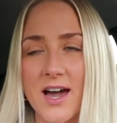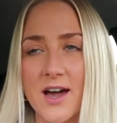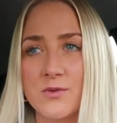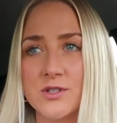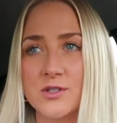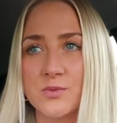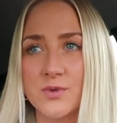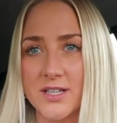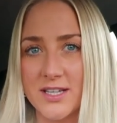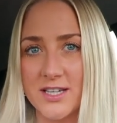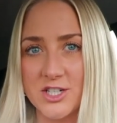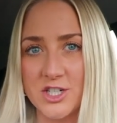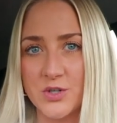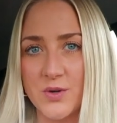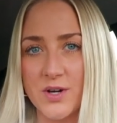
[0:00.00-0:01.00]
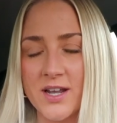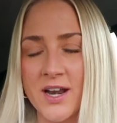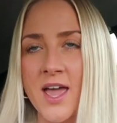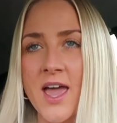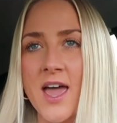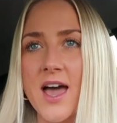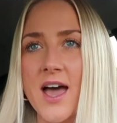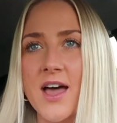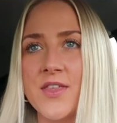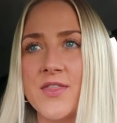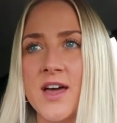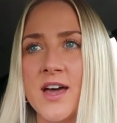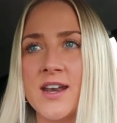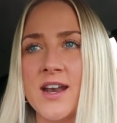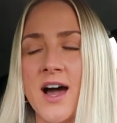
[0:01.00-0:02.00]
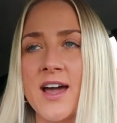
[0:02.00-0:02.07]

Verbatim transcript: I was really into it, and then